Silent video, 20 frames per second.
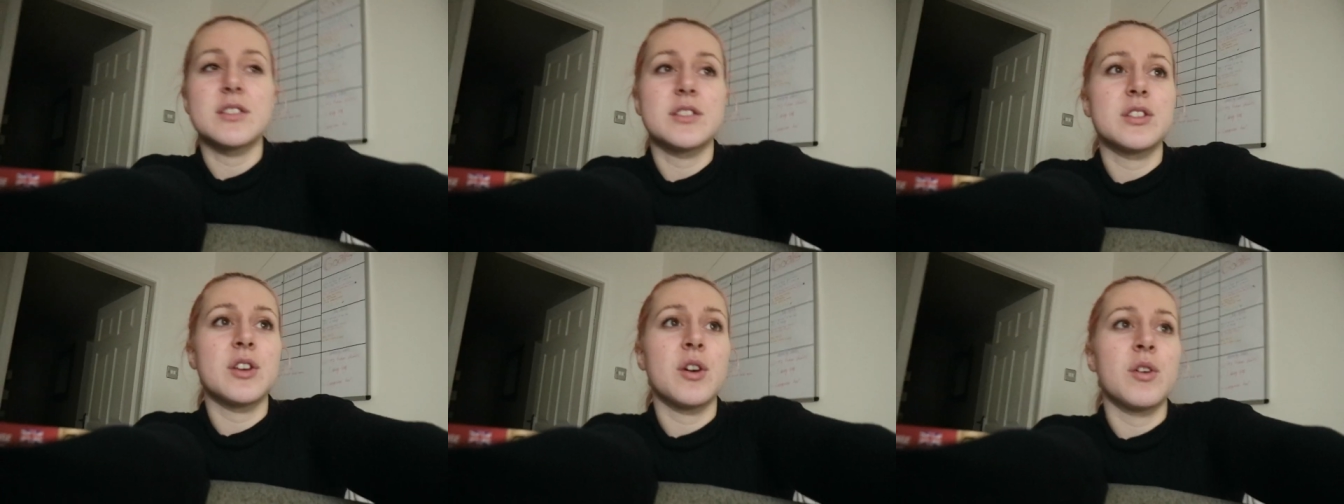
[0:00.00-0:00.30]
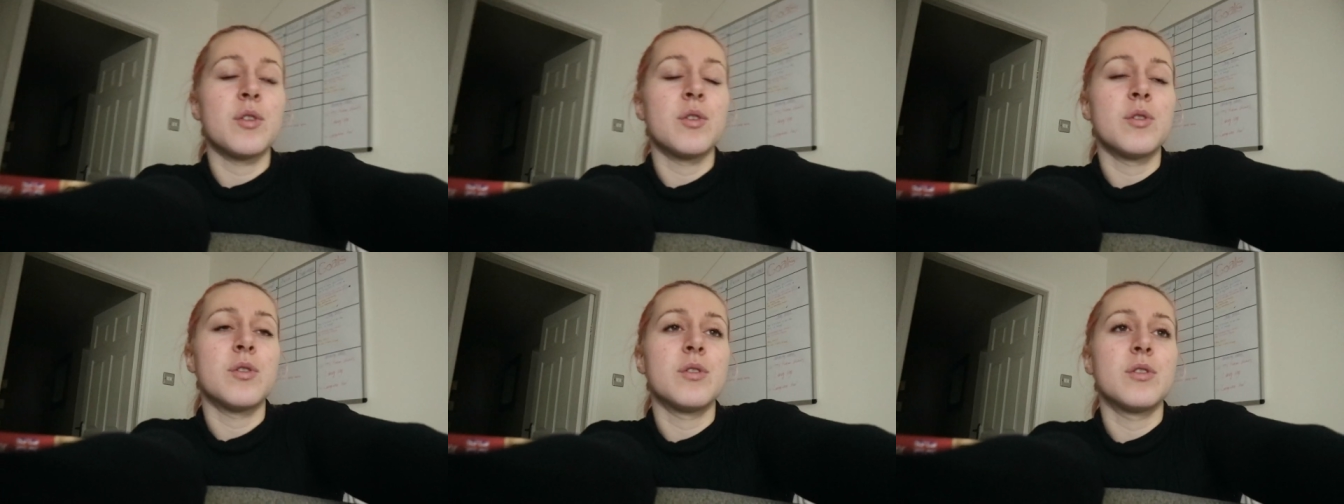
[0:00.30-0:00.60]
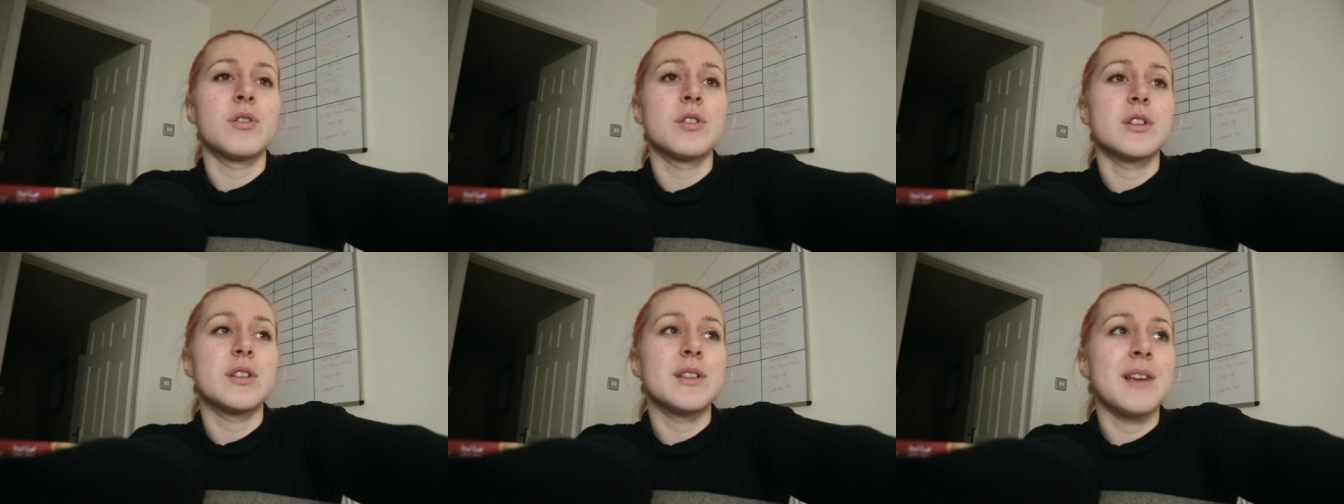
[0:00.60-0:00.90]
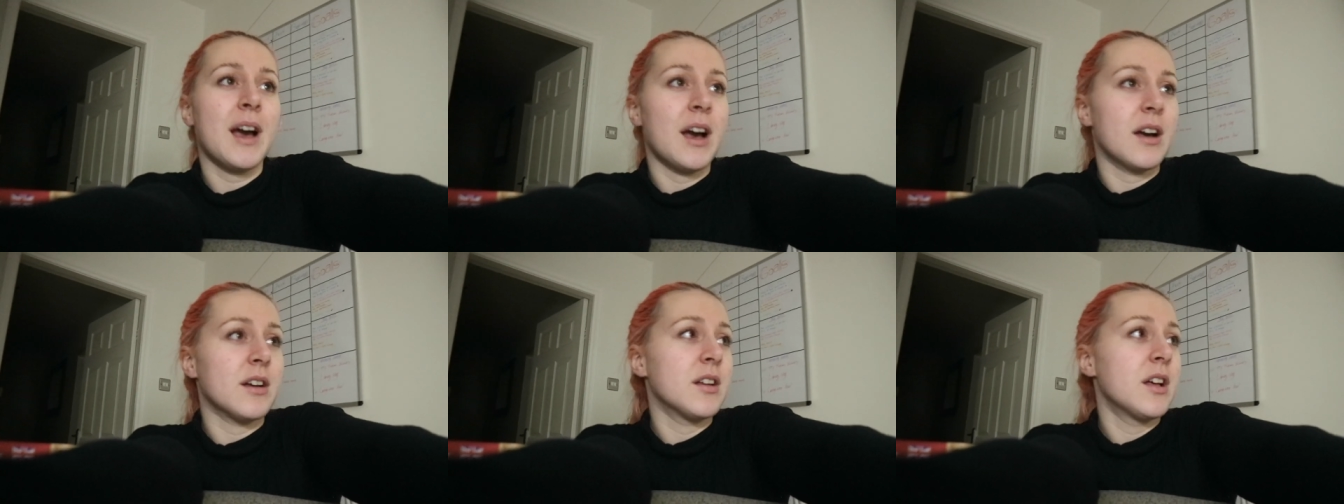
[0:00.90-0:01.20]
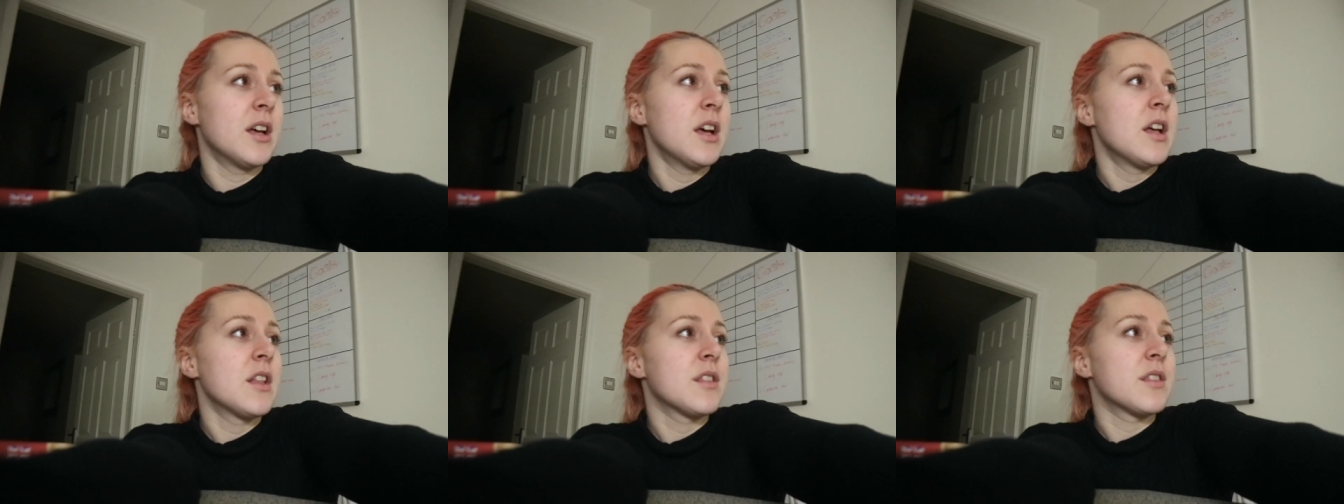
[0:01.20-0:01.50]
So yeah,
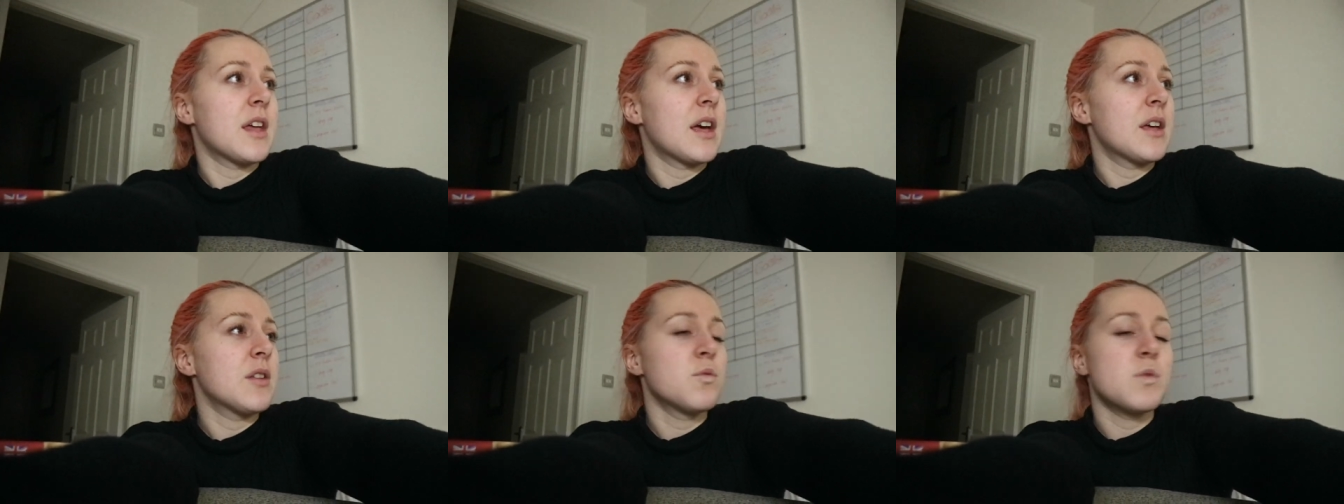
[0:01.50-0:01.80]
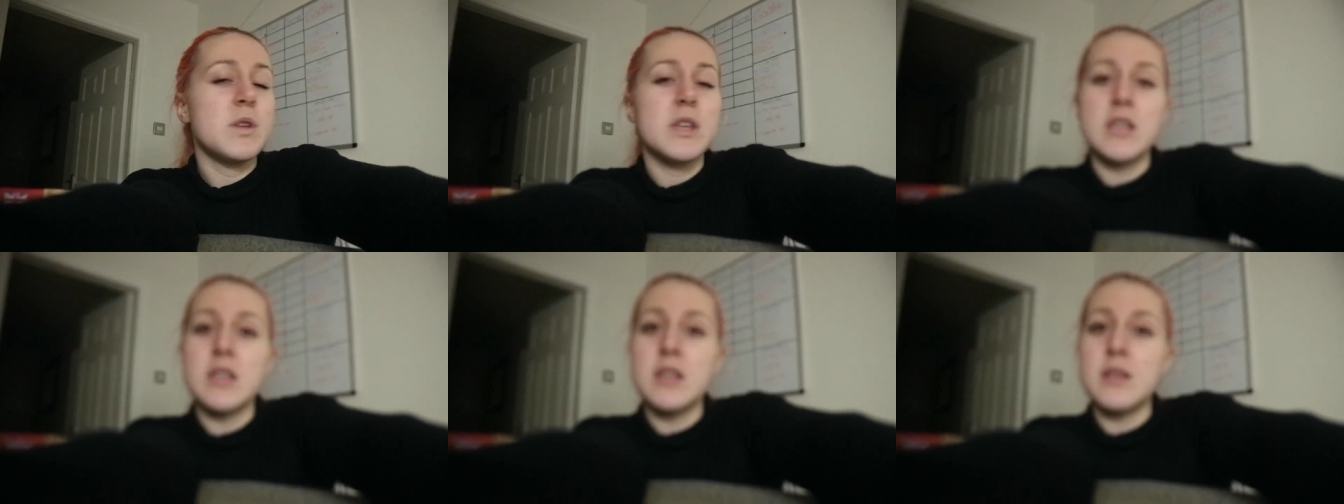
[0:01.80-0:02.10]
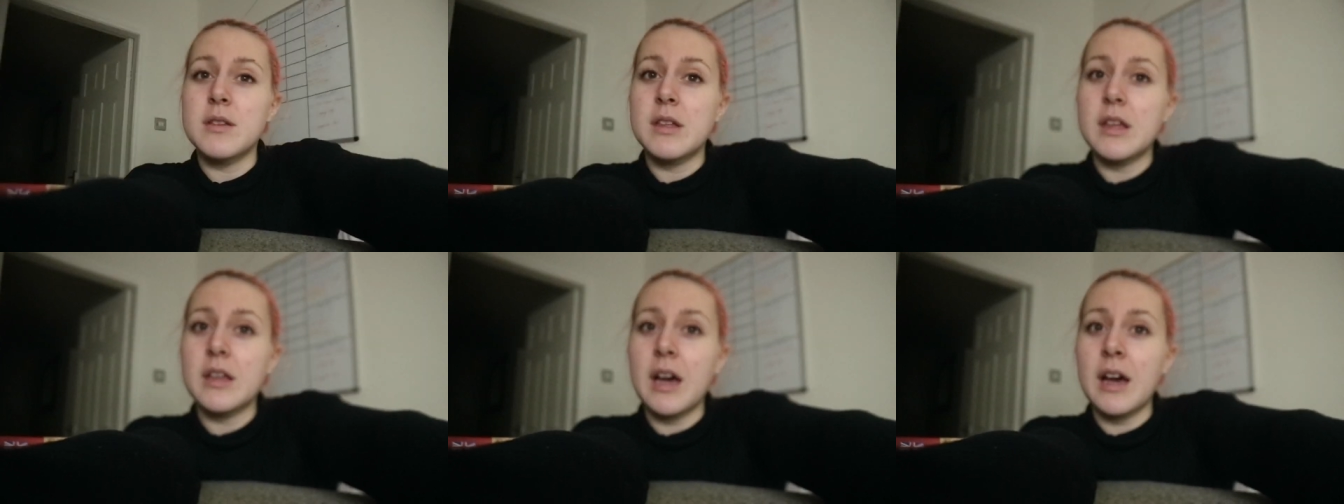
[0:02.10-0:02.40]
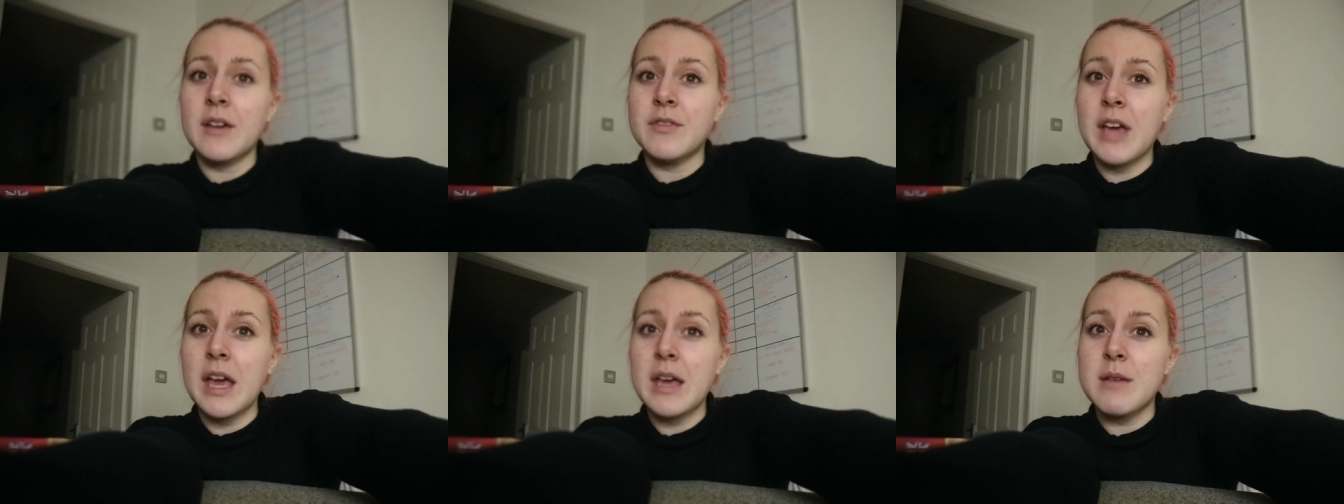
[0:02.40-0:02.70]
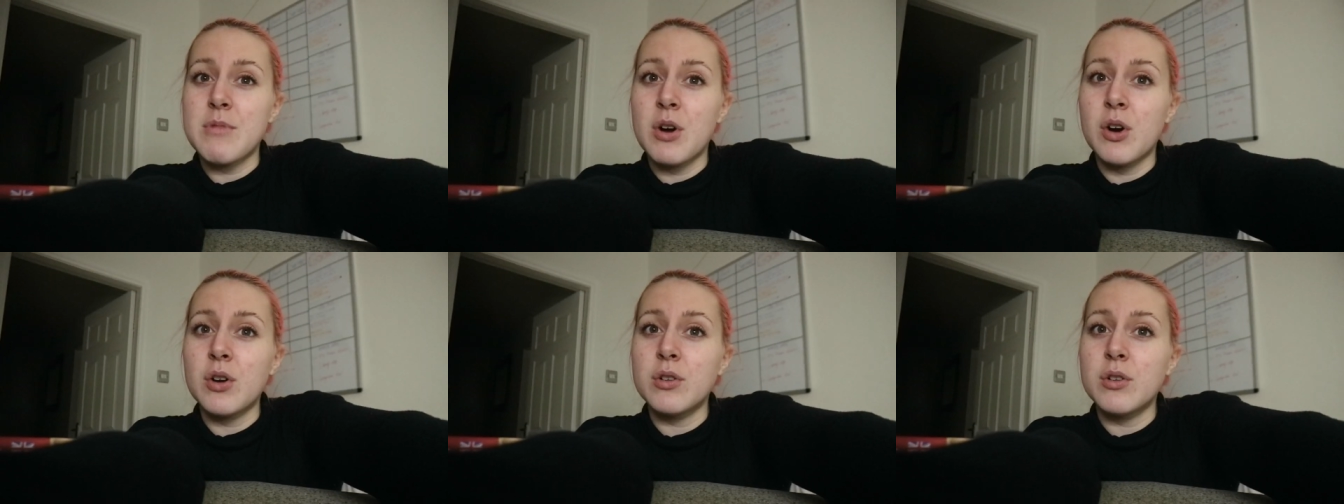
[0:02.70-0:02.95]
then I came